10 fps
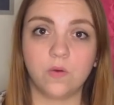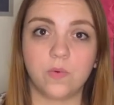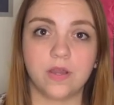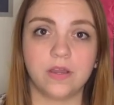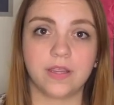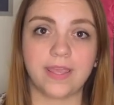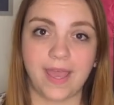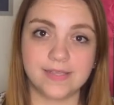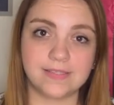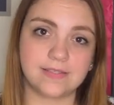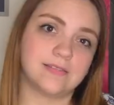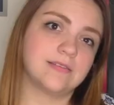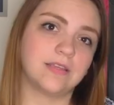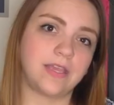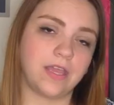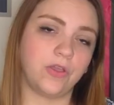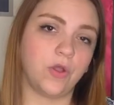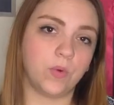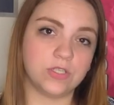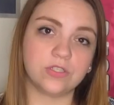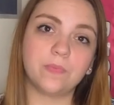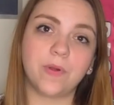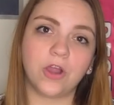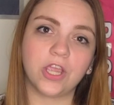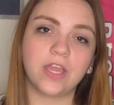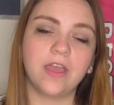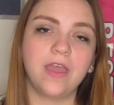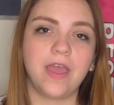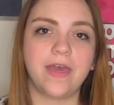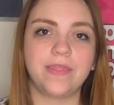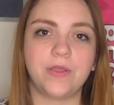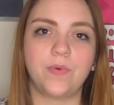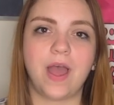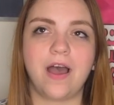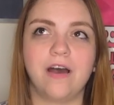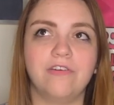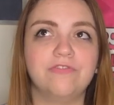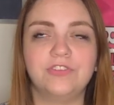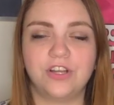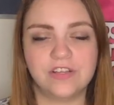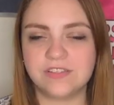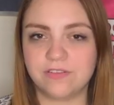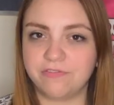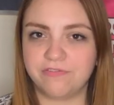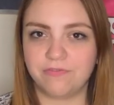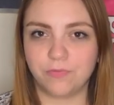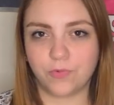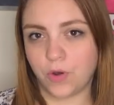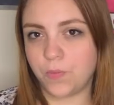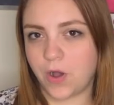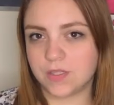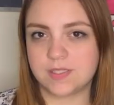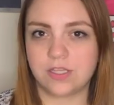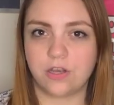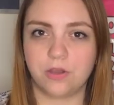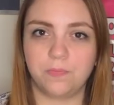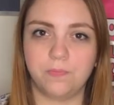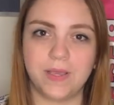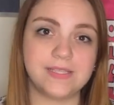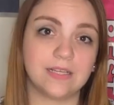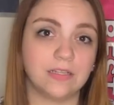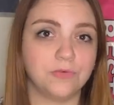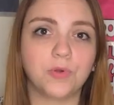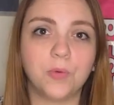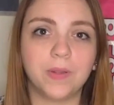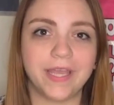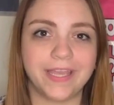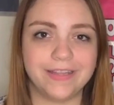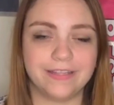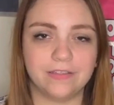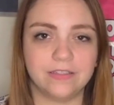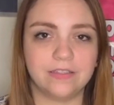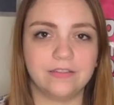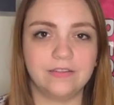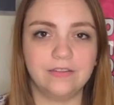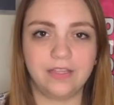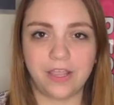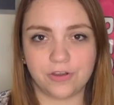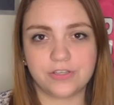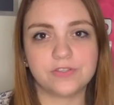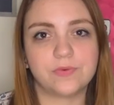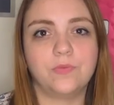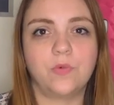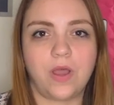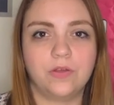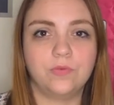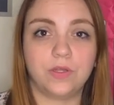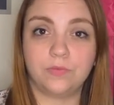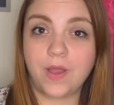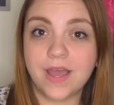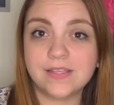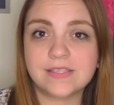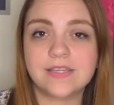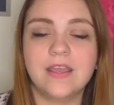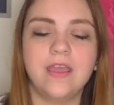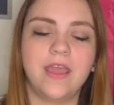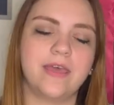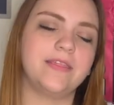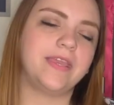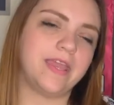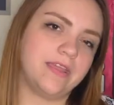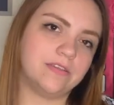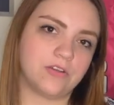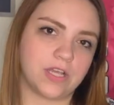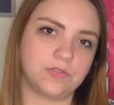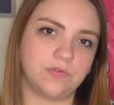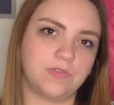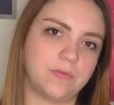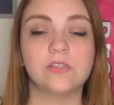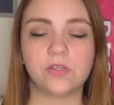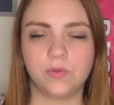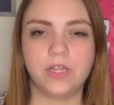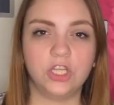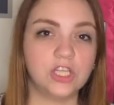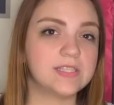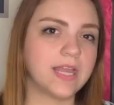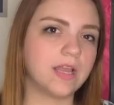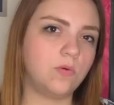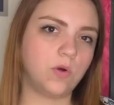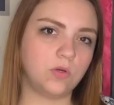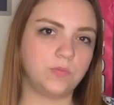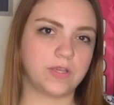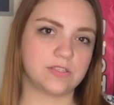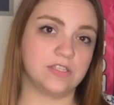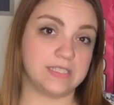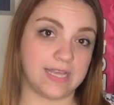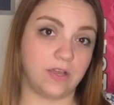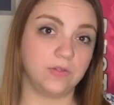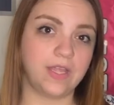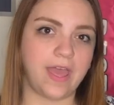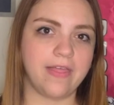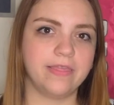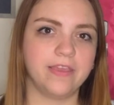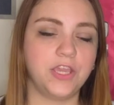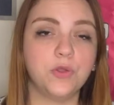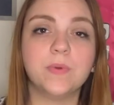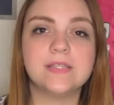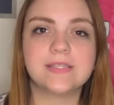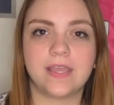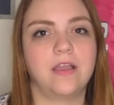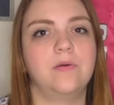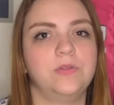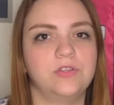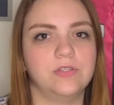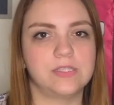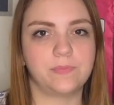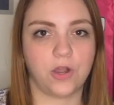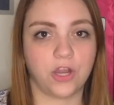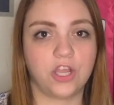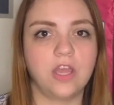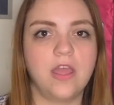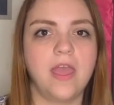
where guests can go into the park and they will have tons of robots that are basically role-playing the characters from Wild Wild West and they can't interact with them. So it looks like a Wild Western town and the humans can come into this park